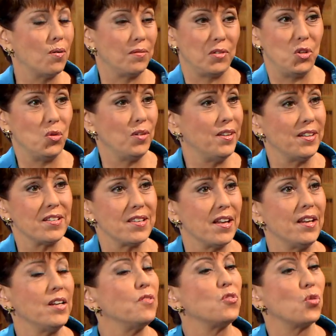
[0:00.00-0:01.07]
you're the
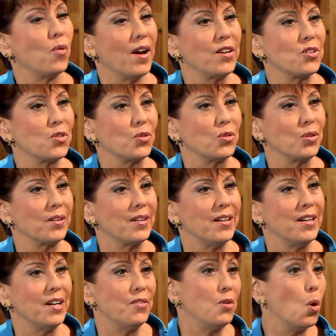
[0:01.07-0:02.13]
executive director
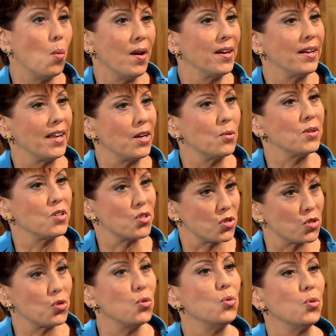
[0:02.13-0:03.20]
of a Hawaiian language
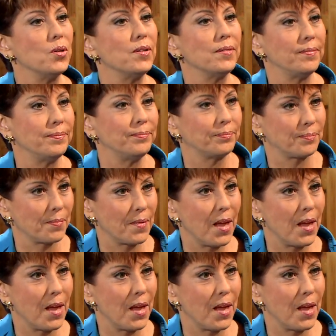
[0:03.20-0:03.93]
school. Mm -hmm.